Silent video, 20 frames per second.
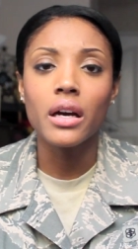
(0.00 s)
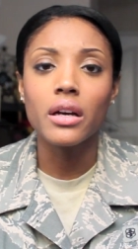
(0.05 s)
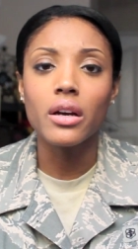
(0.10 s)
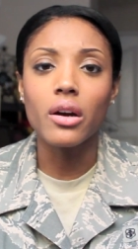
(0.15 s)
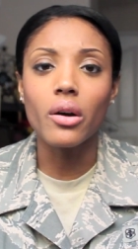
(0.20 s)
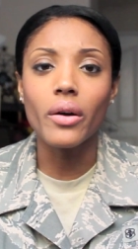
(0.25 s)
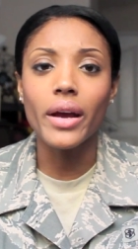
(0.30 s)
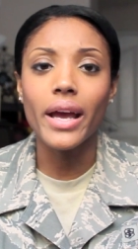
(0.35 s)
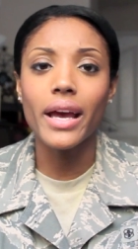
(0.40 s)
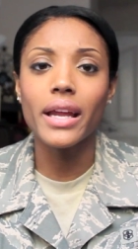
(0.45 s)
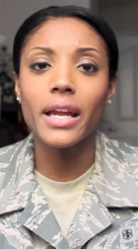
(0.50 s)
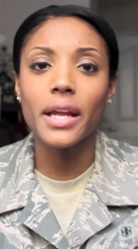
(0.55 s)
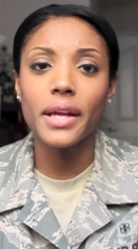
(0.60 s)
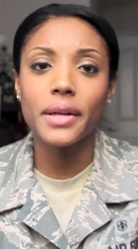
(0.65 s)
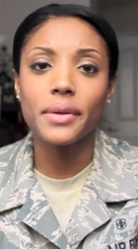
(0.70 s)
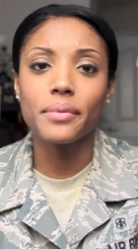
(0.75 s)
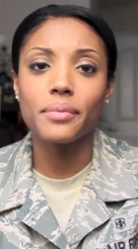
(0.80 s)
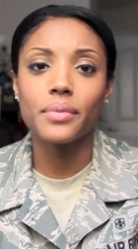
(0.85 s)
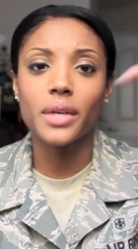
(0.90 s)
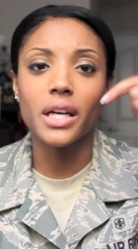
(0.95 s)
go
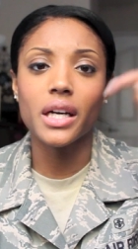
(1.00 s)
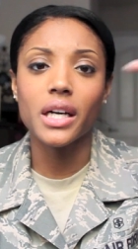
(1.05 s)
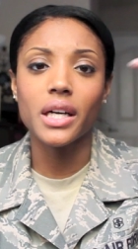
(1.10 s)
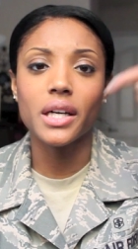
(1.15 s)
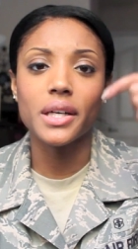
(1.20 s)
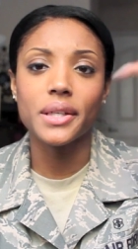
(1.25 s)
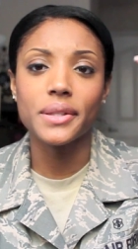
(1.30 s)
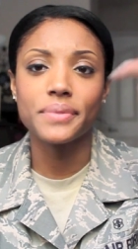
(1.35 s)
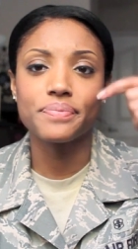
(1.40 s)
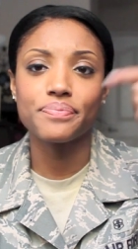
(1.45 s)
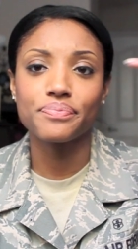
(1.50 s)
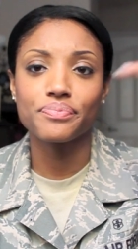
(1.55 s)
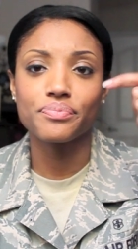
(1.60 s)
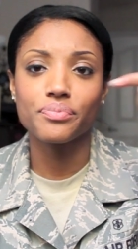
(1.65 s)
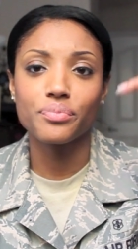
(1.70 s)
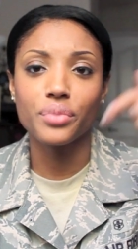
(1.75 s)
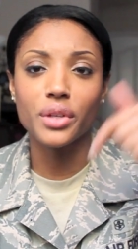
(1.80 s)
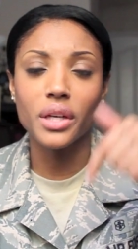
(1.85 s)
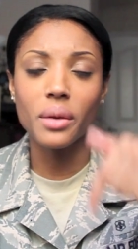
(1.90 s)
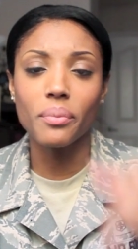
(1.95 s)
ahead and
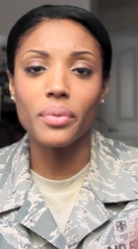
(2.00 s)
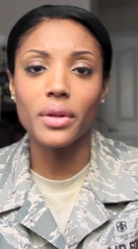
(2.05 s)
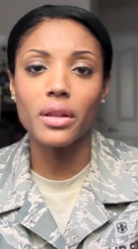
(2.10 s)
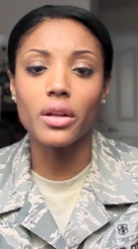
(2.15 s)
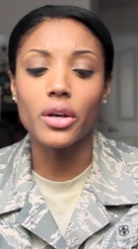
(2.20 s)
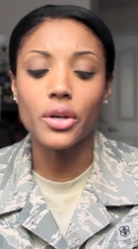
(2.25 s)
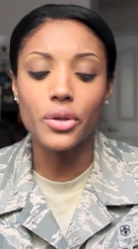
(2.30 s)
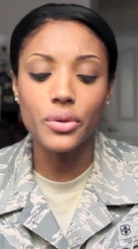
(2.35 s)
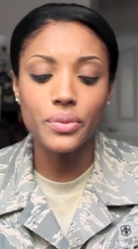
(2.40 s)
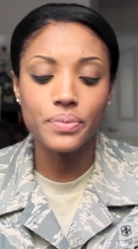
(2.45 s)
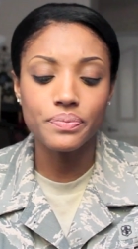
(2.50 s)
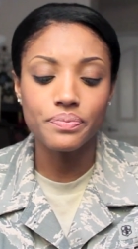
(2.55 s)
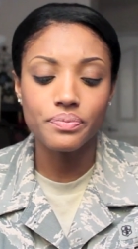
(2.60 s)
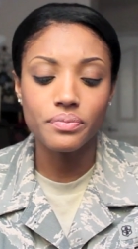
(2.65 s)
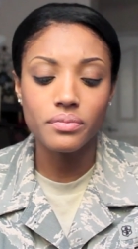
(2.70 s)
put it below,